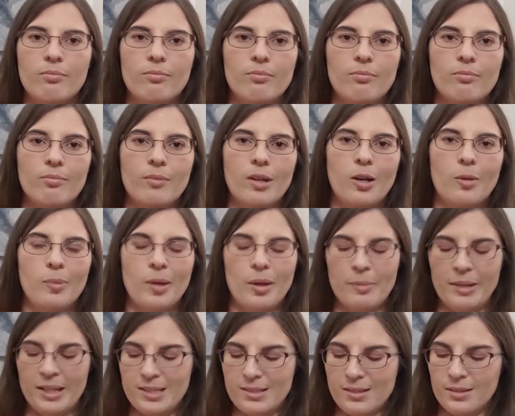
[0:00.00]
I hope that
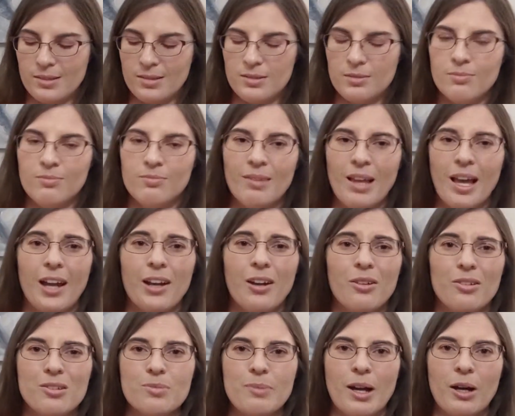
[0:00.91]
makes sense. I
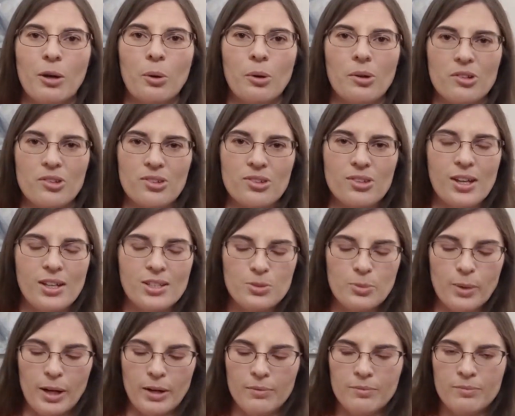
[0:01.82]
don't smack horses, I
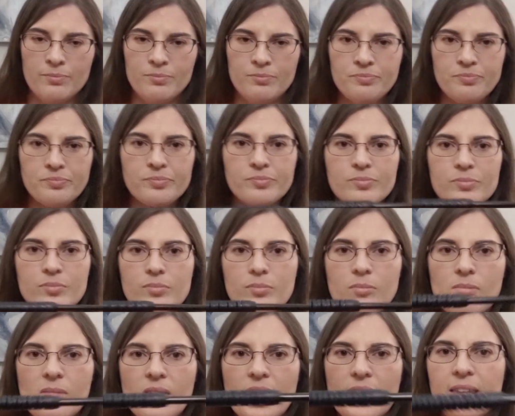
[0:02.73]
swear.
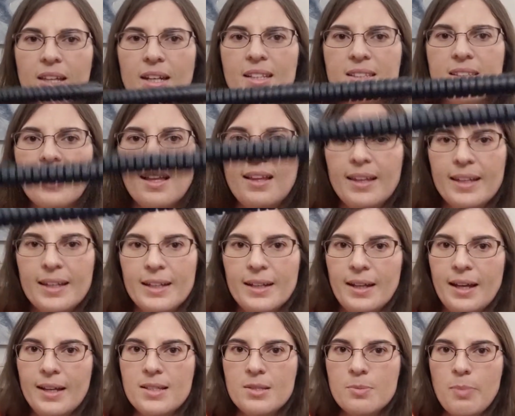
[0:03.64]
And then it's got like a
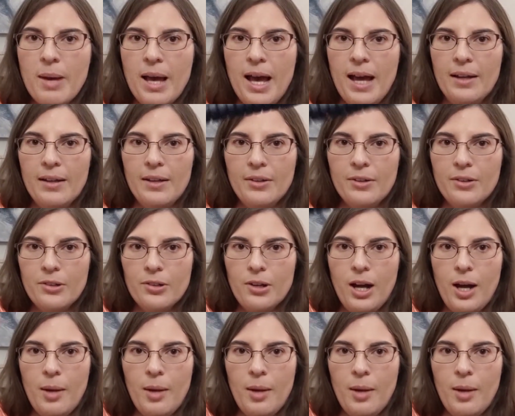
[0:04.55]
nice padded crop